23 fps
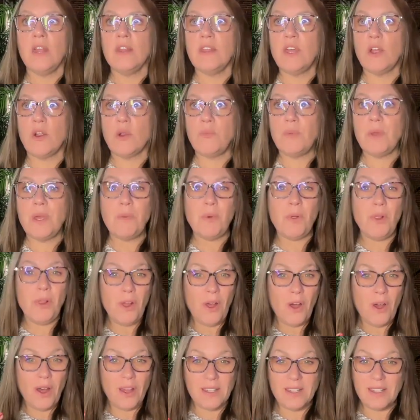There are people
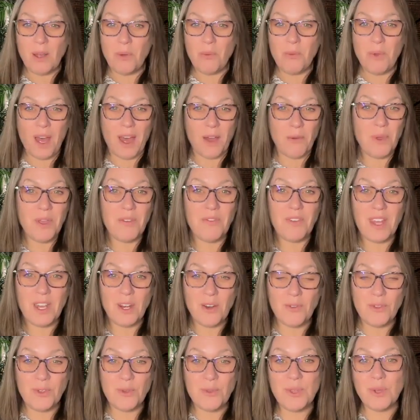on that uh, we've
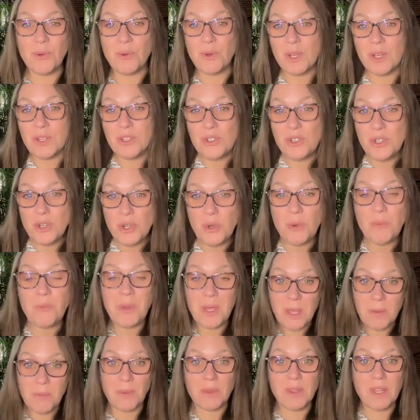interviewed. There were two
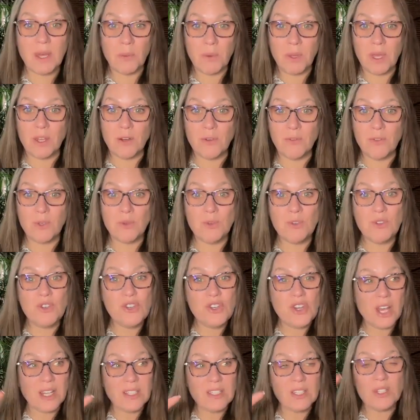people that we interviewed
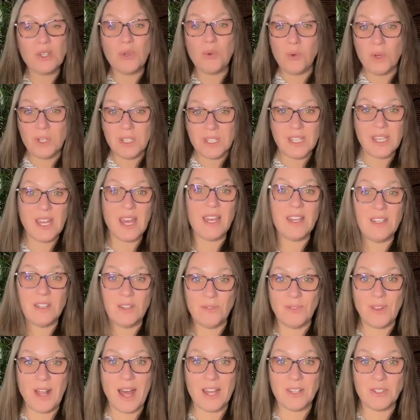just towards the end
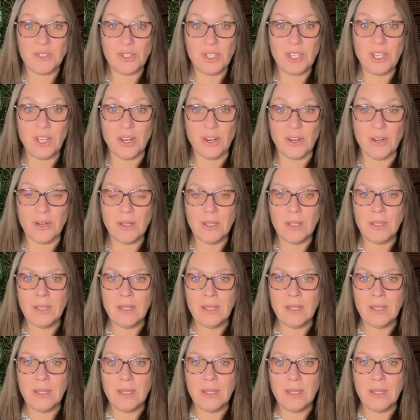of last year.